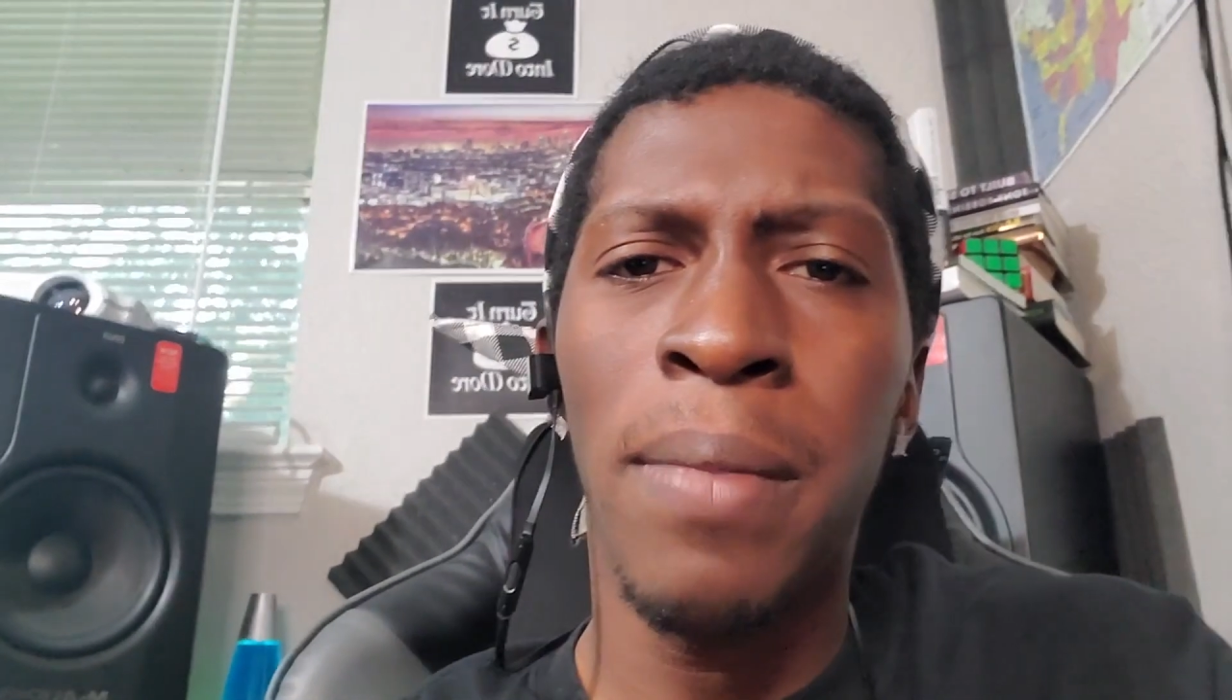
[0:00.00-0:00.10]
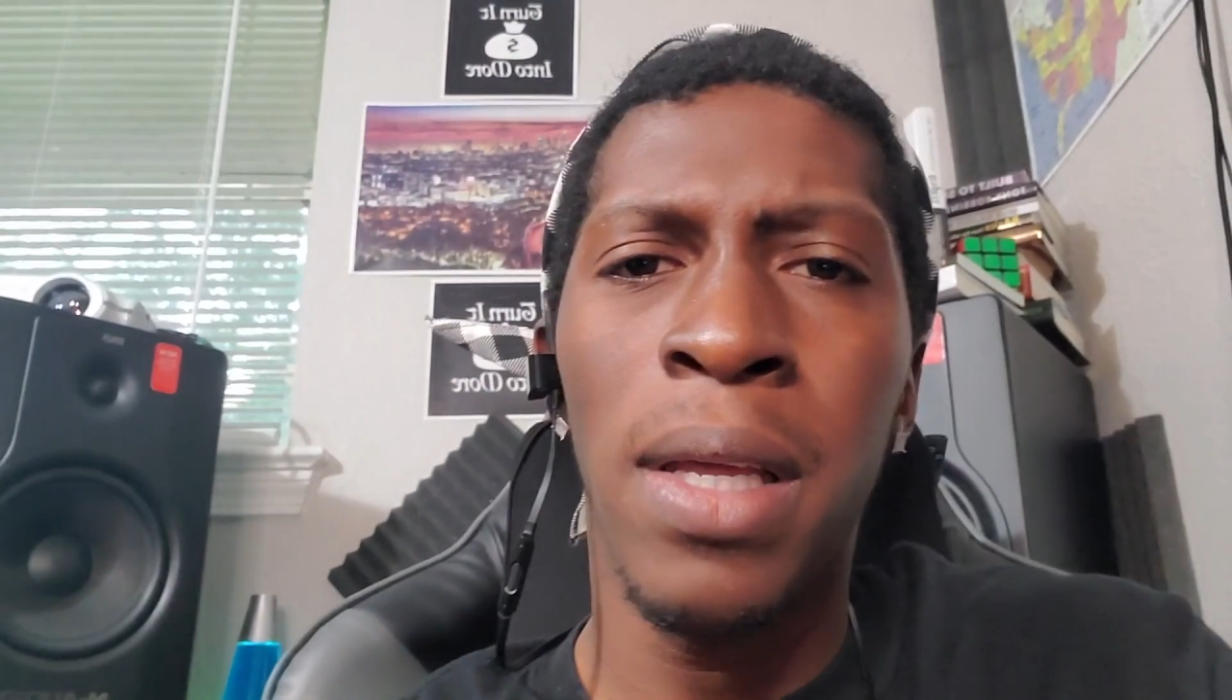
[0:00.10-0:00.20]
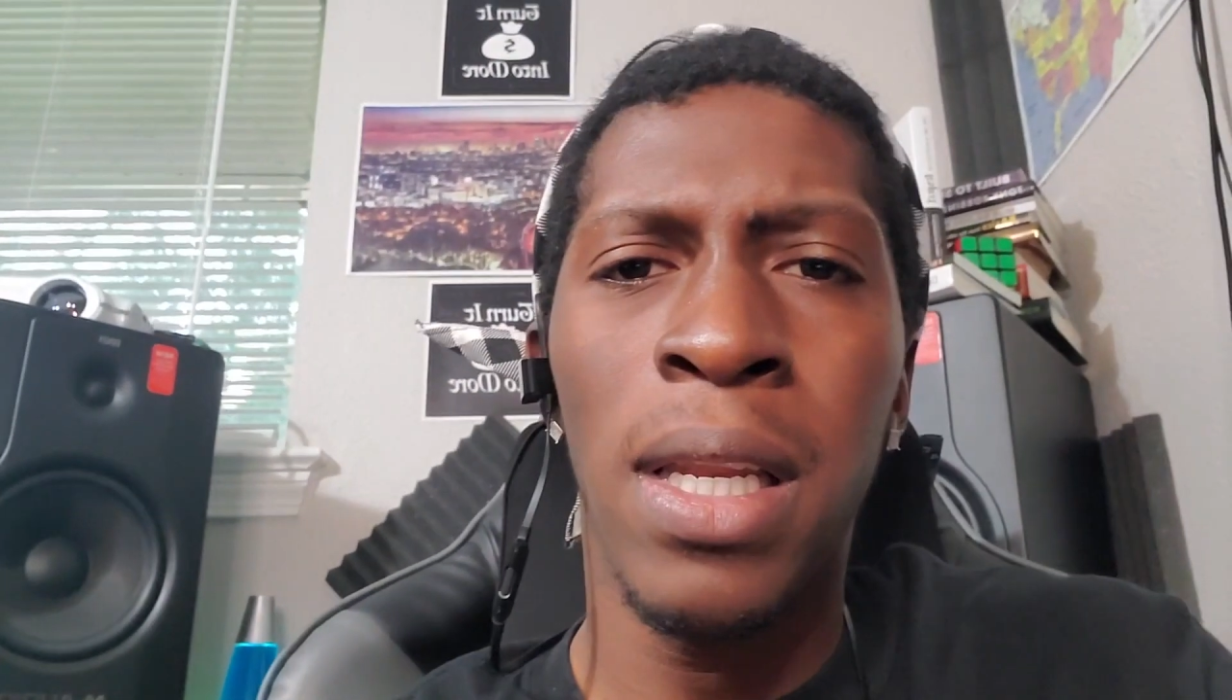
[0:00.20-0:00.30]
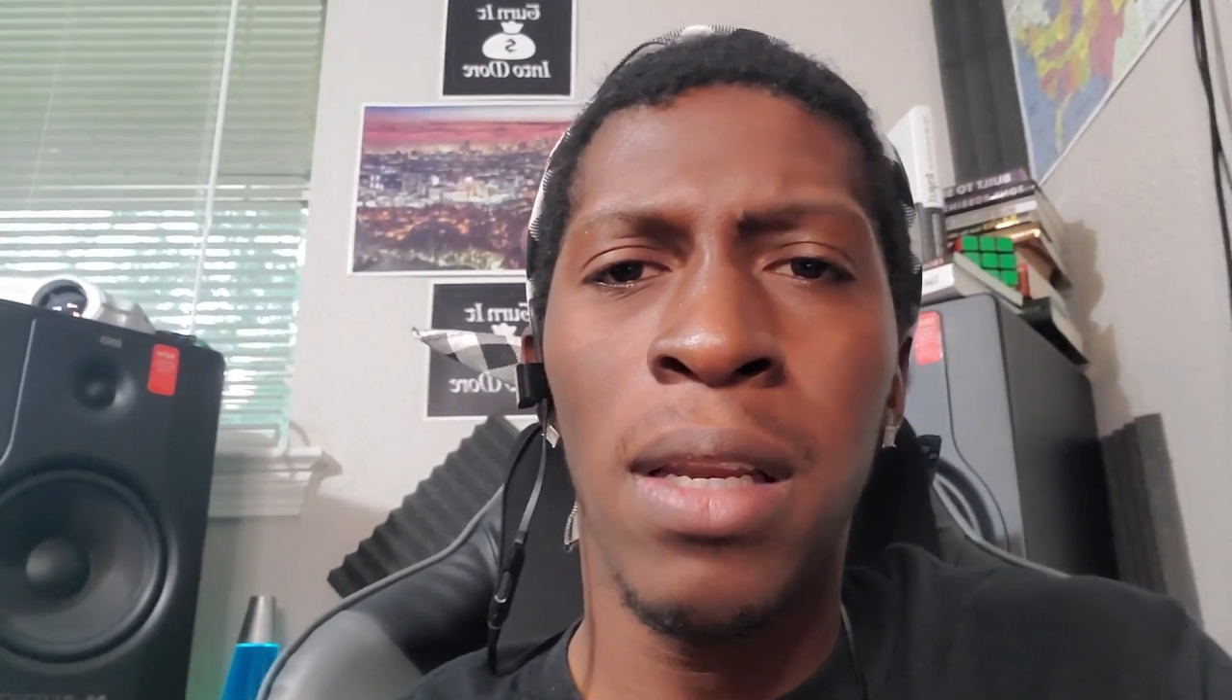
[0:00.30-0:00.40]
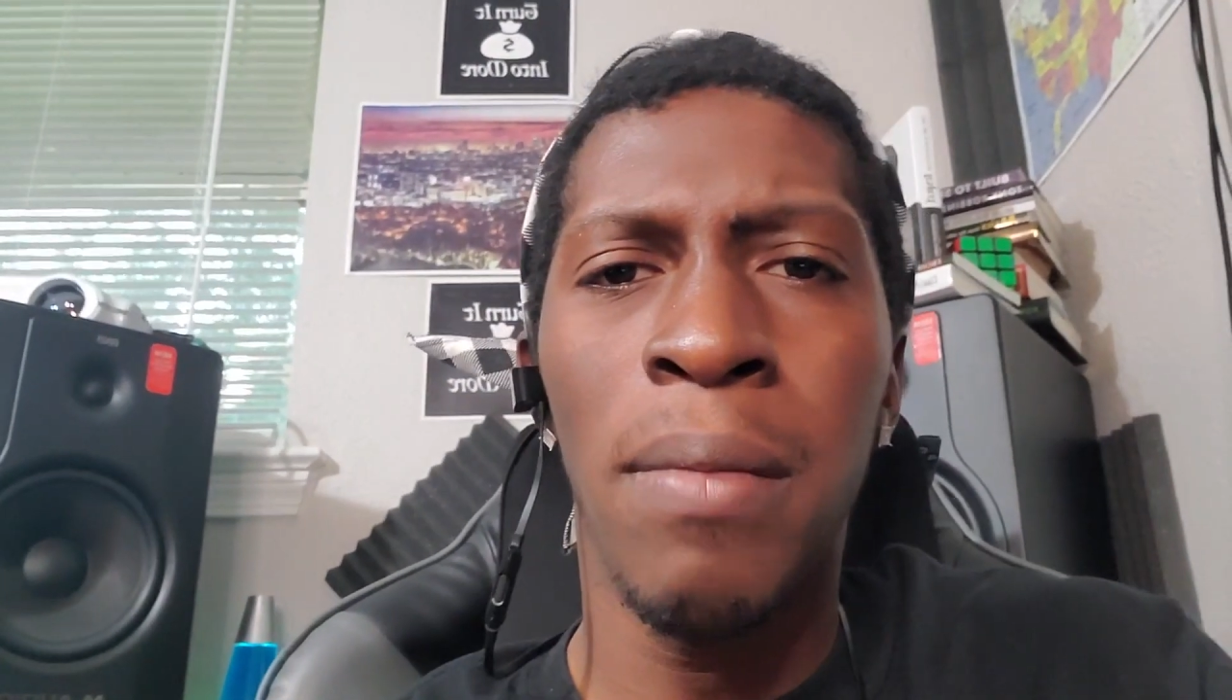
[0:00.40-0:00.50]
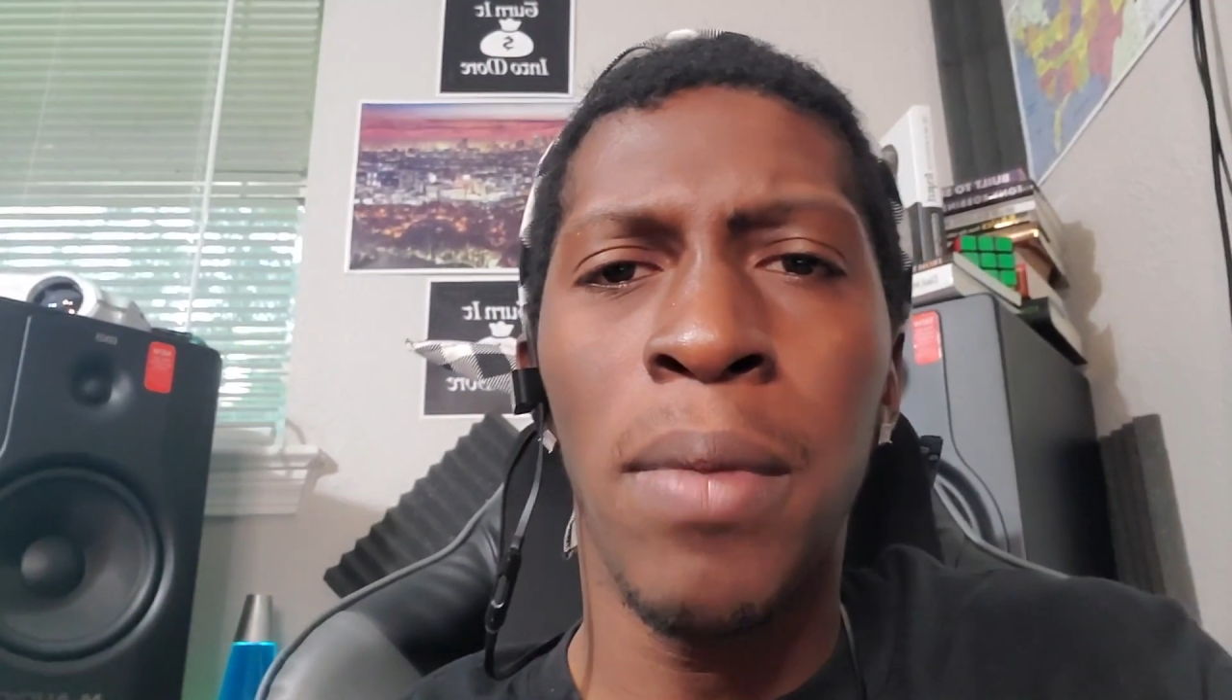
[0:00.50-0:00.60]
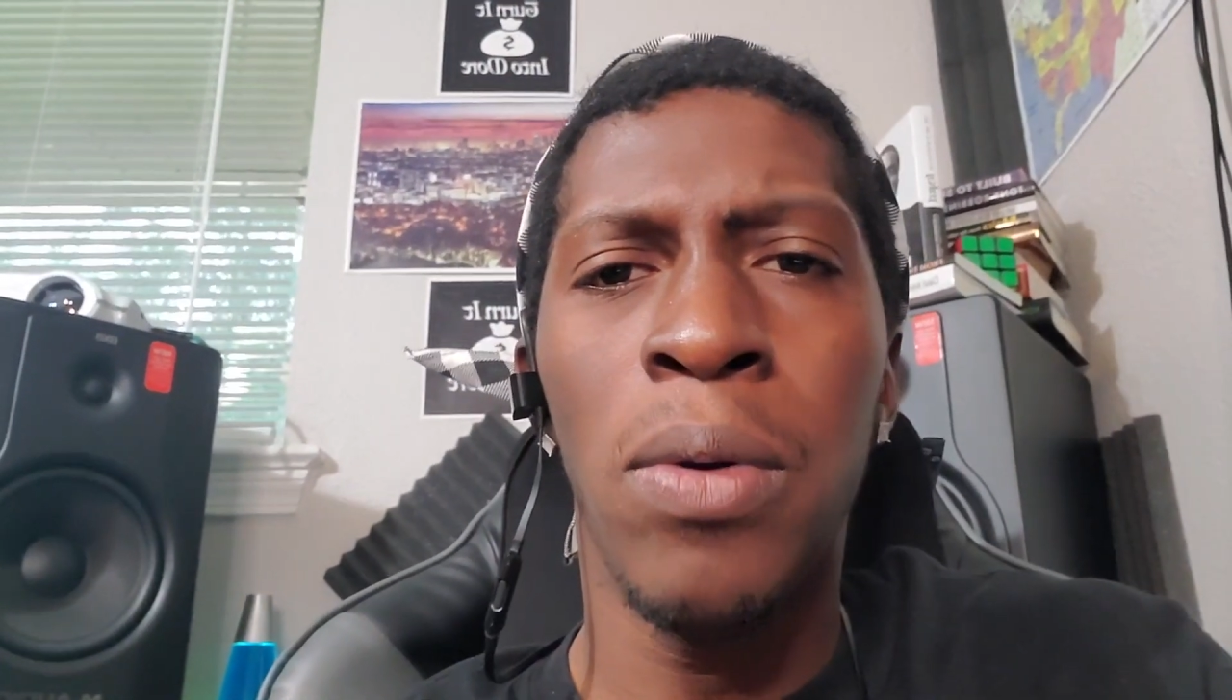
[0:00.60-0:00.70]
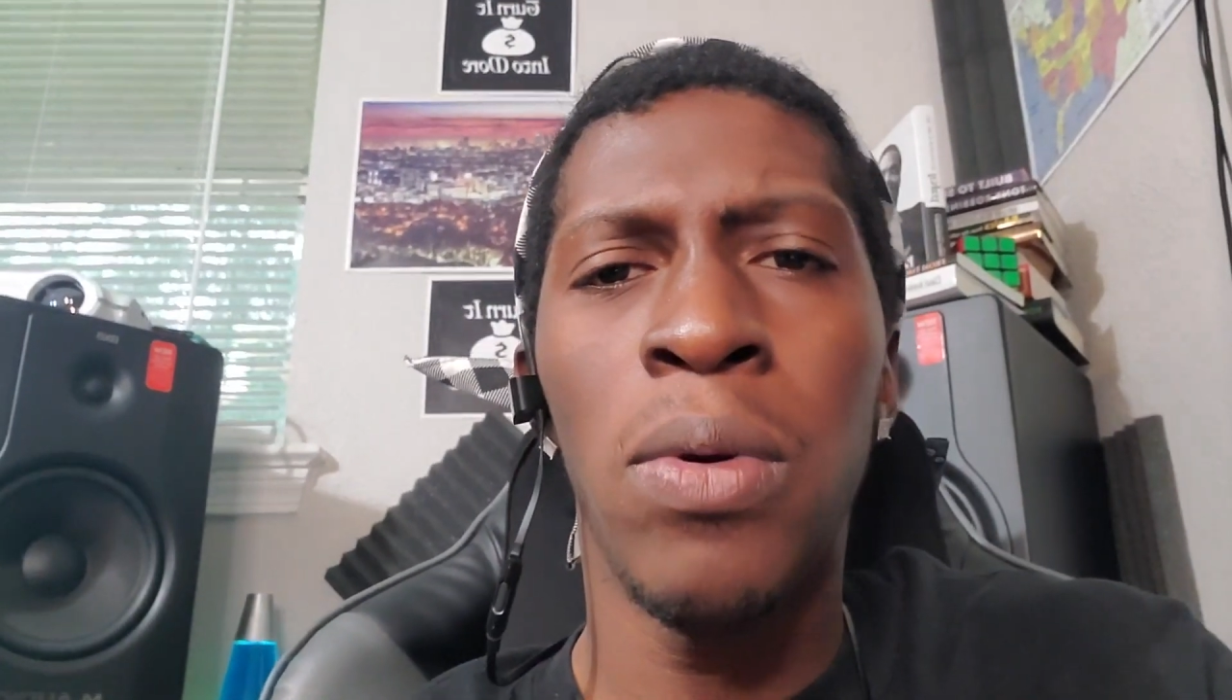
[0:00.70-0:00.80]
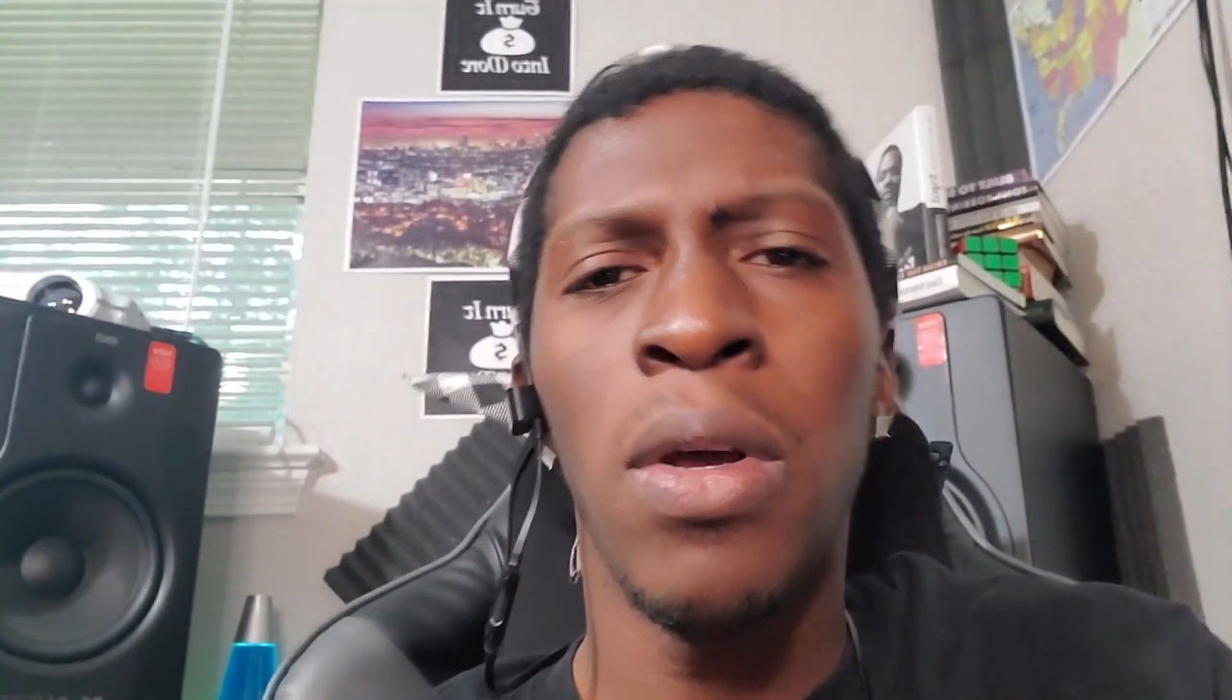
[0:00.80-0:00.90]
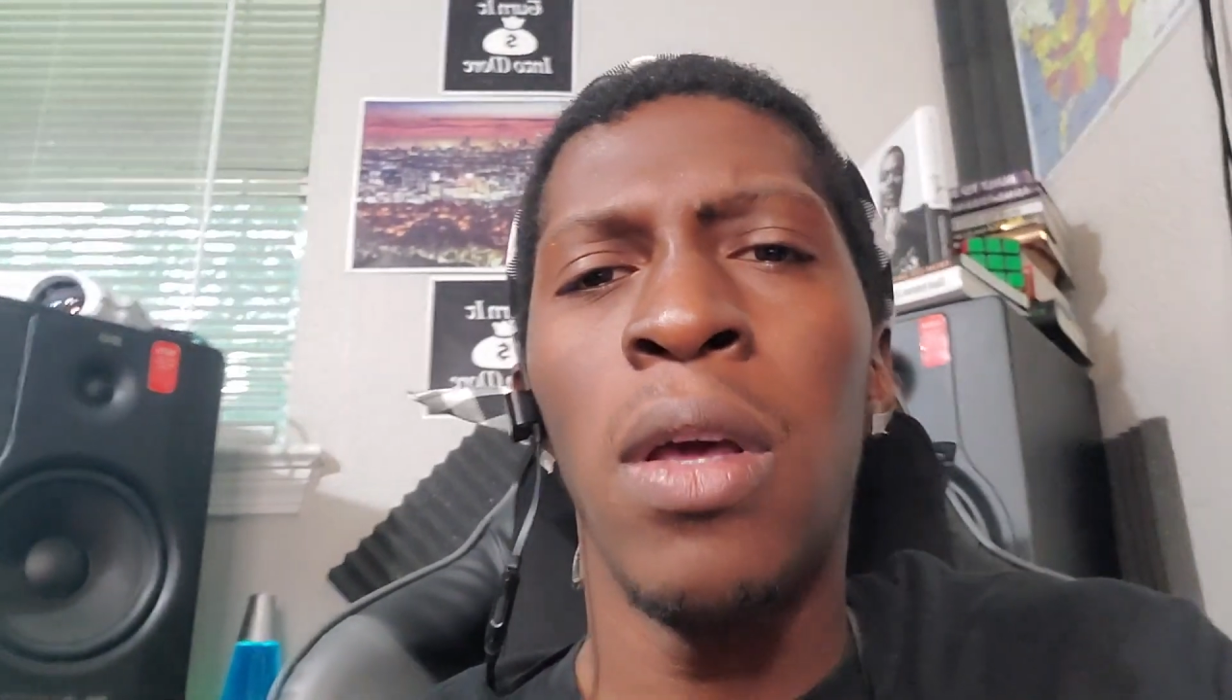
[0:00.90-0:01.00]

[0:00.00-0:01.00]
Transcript: button into mo.